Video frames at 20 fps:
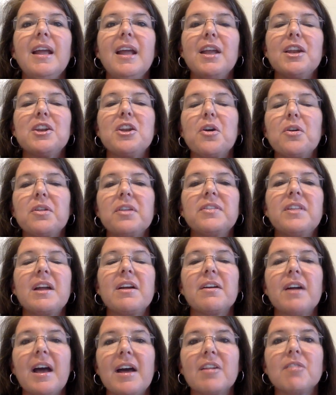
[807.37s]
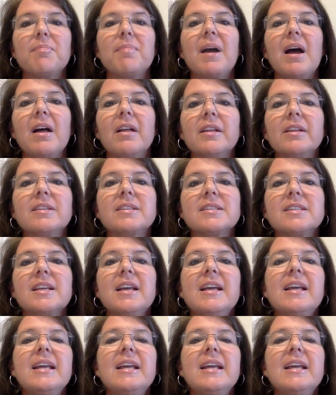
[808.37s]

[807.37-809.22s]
and know that they are out of balance,